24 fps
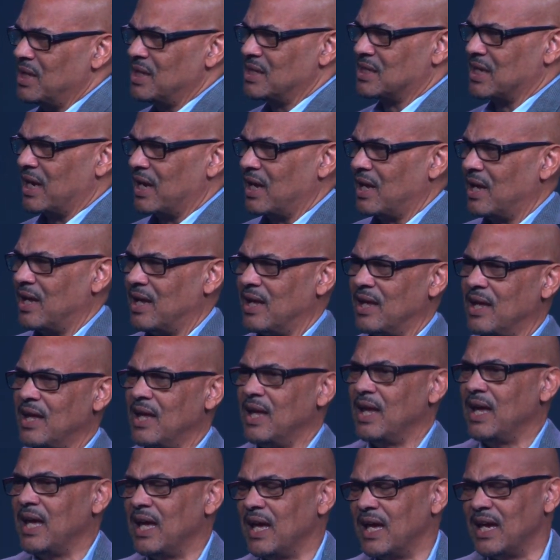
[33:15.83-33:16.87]

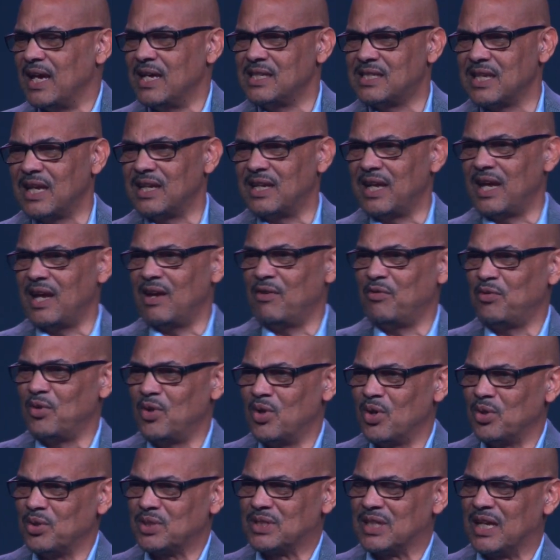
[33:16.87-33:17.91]
He said, Dave, you
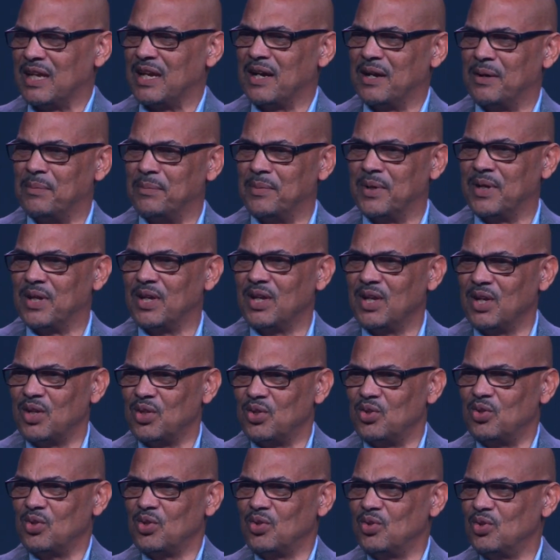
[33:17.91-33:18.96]
know, say
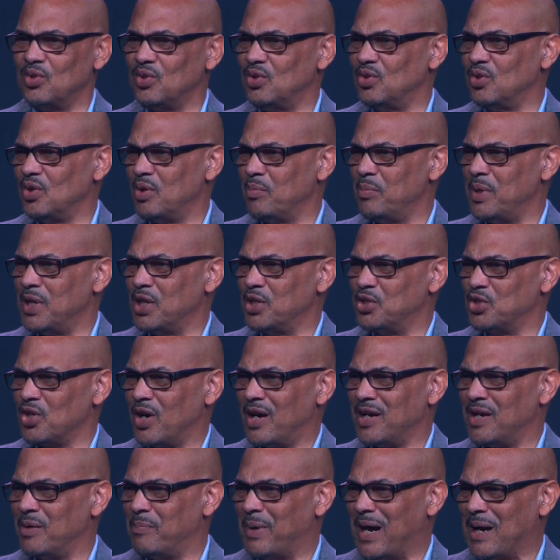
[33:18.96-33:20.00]
You can be a
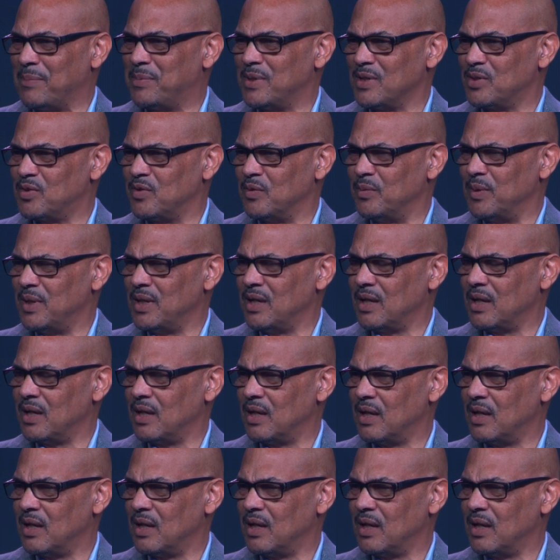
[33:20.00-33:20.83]
John the Baptist to me?